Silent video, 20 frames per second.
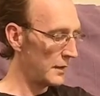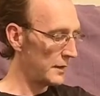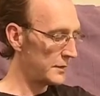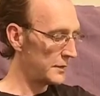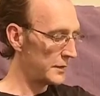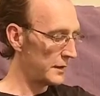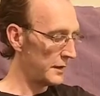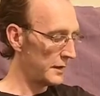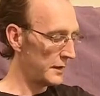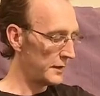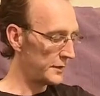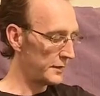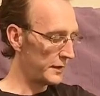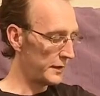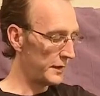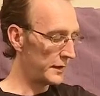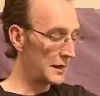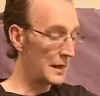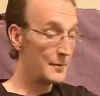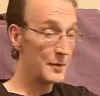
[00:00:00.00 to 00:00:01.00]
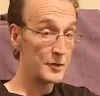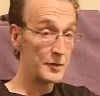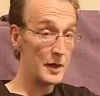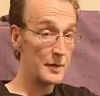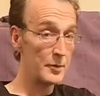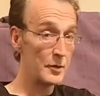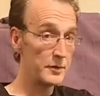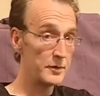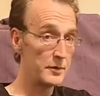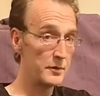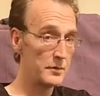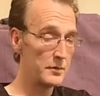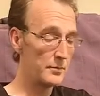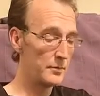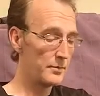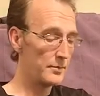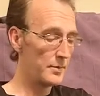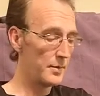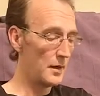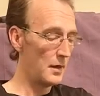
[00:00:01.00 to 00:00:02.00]
This is a camera tripod,
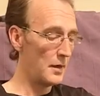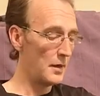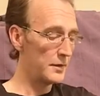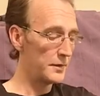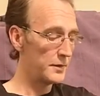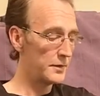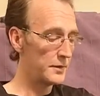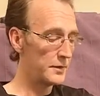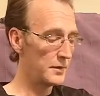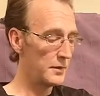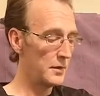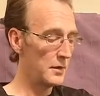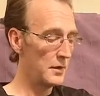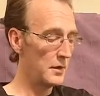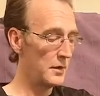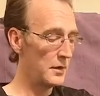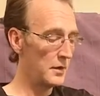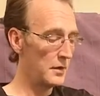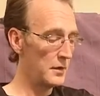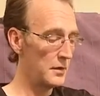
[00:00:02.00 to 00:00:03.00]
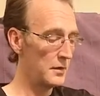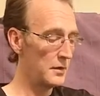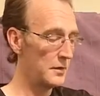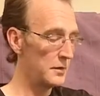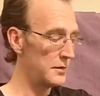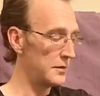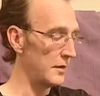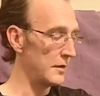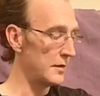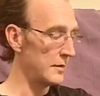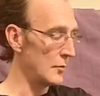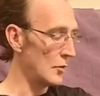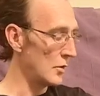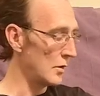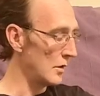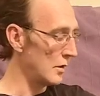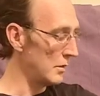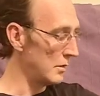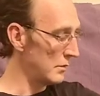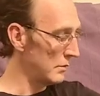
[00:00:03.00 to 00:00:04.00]
but slightly
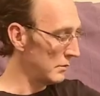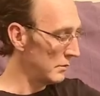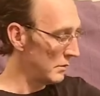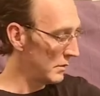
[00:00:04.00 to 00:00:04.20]
more